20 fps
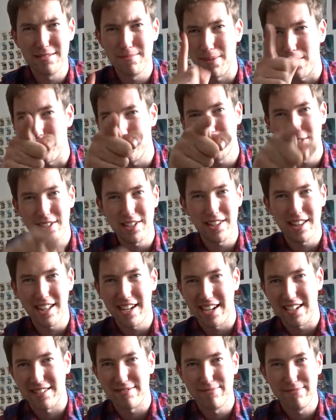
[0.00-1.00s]
but I'll see you
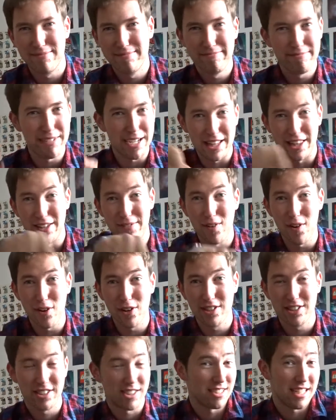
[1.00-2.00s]
there in the
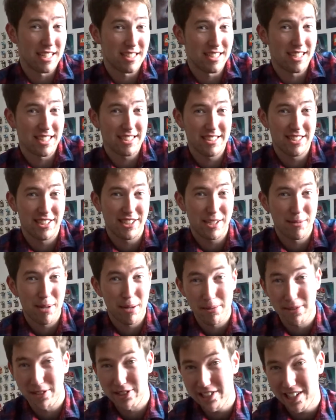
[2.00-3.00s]
vlogs, because that's the next thing that's coming
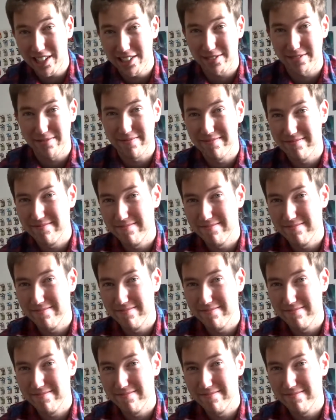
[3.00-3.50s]
up on the channel.